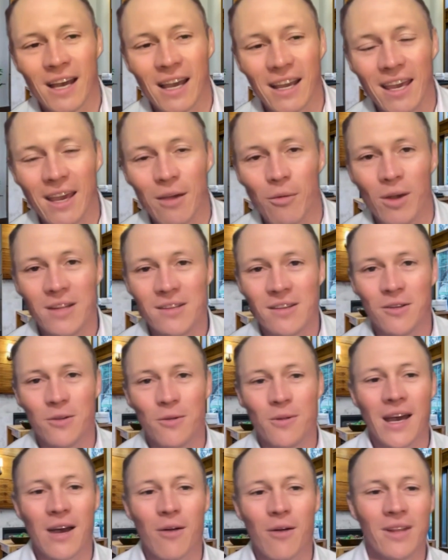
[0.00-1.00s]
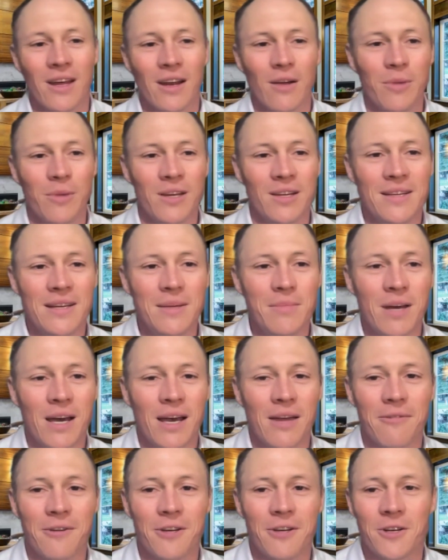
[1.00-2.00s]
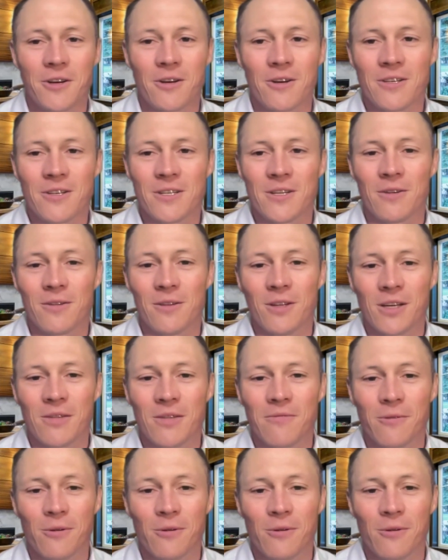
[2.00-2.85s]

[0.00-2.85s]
I can't wait to do that one. That'll be a deep dive for sure. So looking